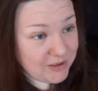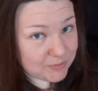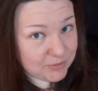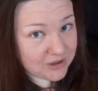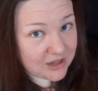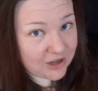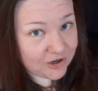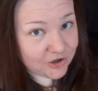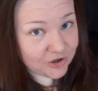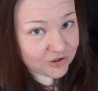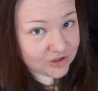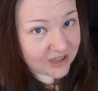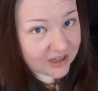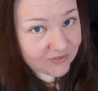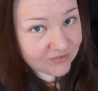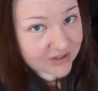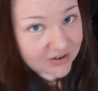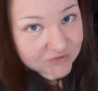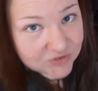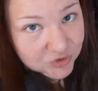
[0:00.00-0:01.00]
people out of your
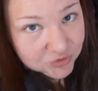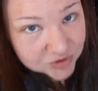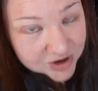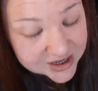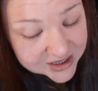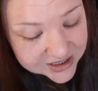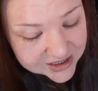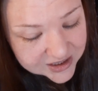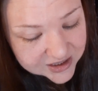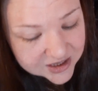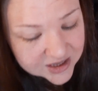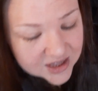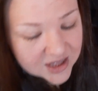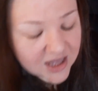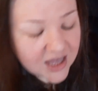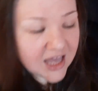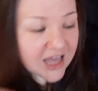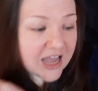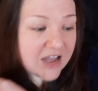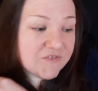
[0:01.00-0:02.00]
life left and right.
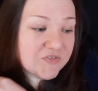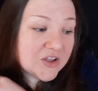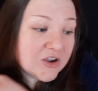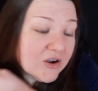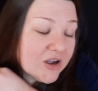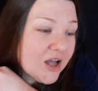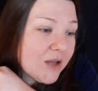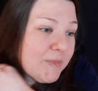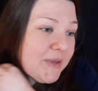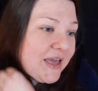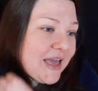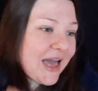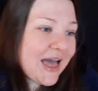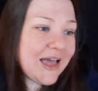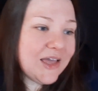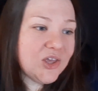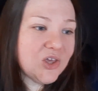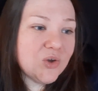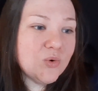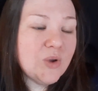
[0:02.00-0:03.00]
If they're coming
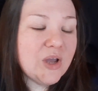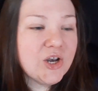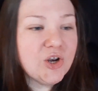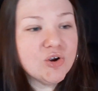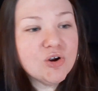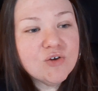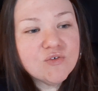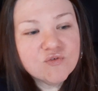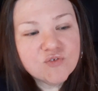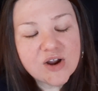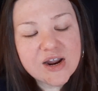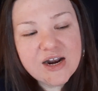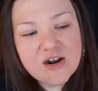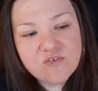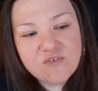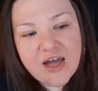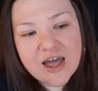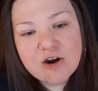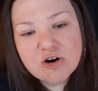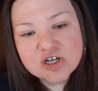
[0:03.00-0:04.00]
at you and you're afraid
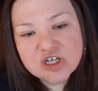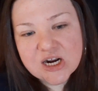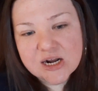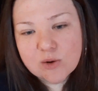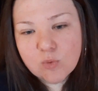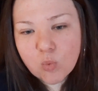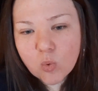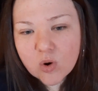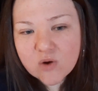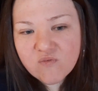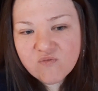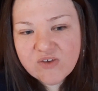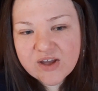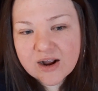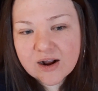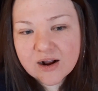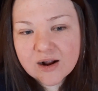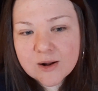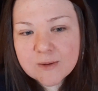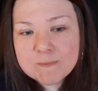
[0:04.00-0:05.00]
of energetic
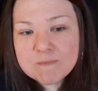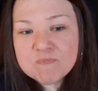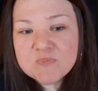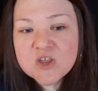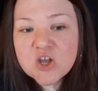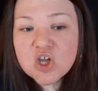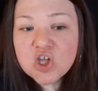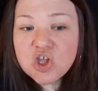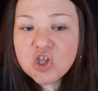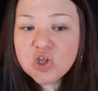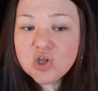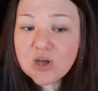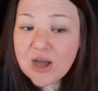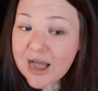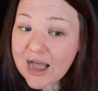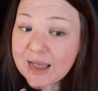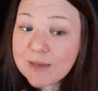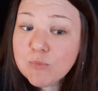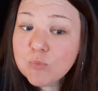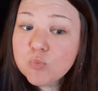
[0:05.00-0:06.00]
warfare,
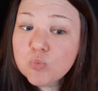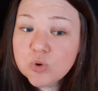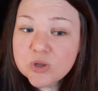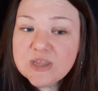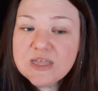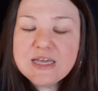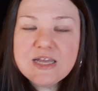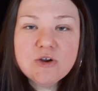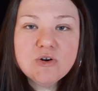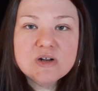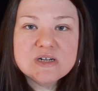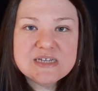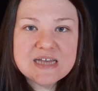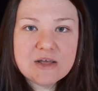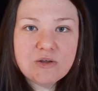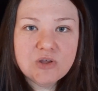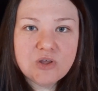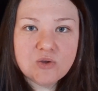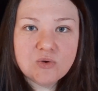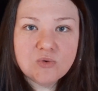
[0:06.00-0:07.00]
I'm really here to
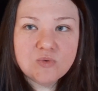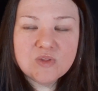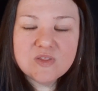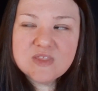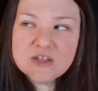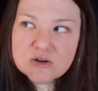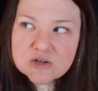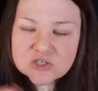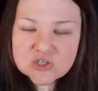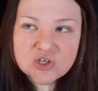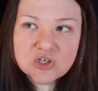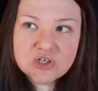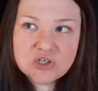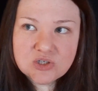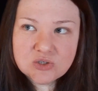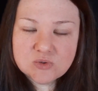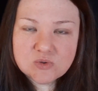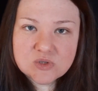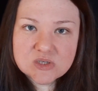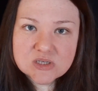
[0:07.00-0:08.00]
tell you that there's good
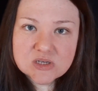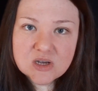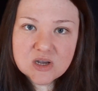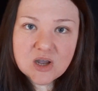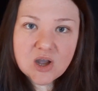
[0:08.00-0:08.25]
news.